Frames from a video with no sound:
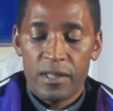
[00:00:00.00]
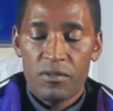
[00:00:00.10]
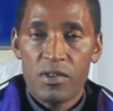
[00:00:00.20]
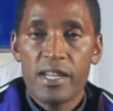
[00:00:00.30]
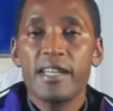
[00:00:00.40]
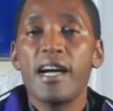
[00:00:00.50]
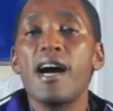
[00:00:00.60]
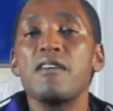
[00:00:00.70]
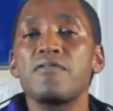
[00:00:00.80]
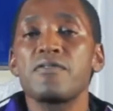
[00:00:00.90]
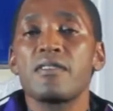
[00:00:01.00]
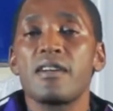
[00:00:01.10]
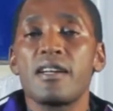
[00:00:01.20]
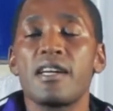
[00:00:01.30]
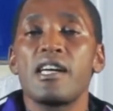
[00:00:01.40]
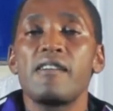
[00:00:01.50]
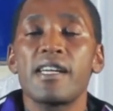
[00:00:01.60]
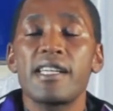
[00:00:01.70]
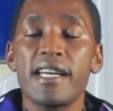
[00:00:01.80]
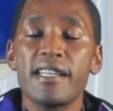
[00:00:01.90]
we can have our
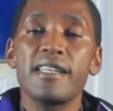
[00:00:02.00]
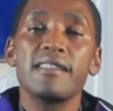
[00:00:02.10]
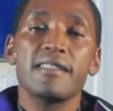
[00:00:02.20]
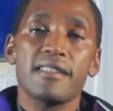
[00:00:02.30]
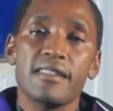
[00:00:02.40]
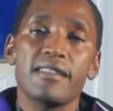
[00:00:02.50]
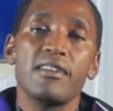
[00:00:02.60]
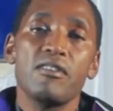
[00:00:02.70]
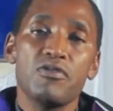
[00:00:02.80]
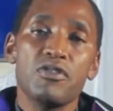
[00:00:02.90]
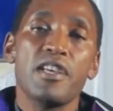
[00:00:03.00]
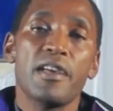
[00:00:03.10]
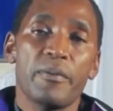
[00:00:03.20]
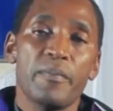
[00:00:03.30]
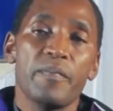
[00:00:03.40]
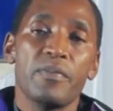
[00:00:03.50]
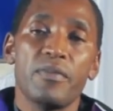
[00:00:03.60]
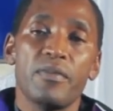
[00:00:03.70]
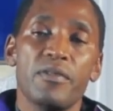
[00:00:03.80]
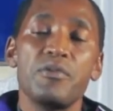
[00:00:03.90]
Daniels of today.
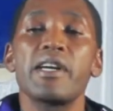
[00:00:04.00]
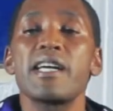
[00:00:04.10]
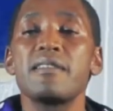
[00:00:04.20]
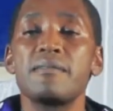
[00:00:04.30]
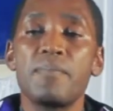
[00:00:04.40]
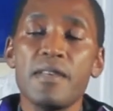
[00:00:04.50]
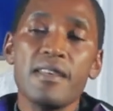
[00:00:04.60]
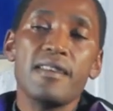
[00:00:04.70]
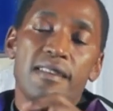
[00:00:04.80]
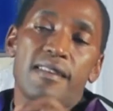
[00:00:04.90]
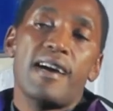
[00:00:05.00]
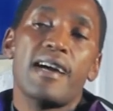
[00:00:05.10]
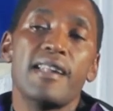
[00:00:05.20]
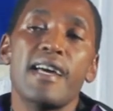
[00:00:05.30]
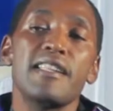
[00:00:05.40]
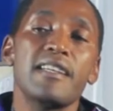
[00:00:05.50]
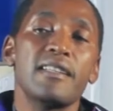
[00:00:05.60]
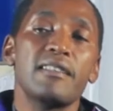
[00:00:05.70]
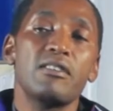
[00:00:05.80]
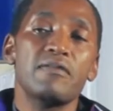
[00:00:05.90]
You can be a
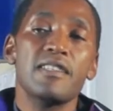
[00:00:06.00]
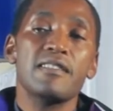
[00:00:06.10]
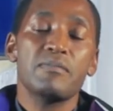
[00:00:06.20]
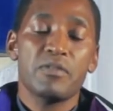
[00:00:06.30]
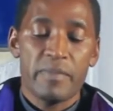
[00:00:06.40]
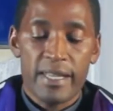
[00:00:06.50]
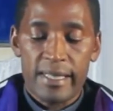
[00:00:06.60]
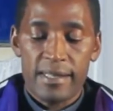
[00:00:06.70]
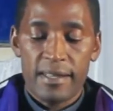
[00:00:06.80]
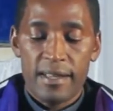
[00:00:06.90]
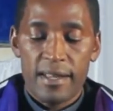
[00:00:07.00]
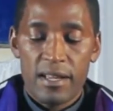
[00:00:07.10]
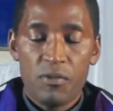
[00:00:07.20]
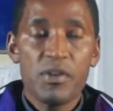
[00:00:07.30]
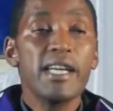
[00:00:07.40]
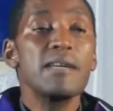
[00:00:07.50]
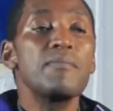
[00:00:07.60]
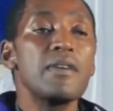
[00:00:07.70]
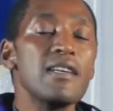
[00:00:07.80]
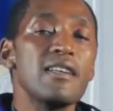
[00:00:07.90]
Daniel of this moment. We can
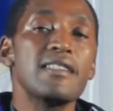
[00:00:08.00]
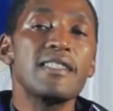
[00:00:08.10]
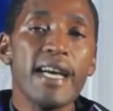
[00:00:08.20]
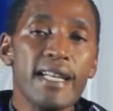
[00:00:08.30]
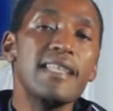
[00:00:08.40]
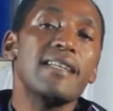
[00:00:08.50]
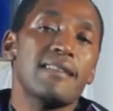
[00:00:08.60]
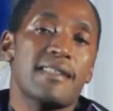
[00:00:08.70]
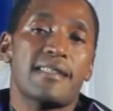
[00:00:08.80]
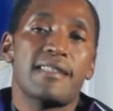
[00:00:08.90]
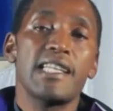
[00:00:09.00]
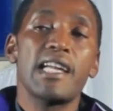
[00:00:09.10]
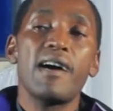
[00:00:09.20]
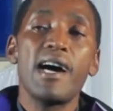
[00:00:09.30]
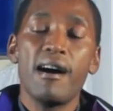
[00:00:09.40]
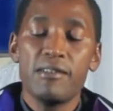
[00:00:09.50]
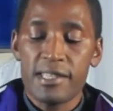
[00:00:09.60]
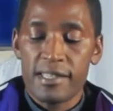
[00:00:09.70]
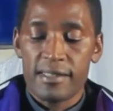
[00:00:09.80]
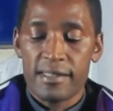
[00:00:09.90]
be Daniels in our
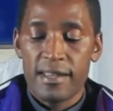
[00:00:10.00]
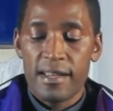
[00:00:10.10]
houses.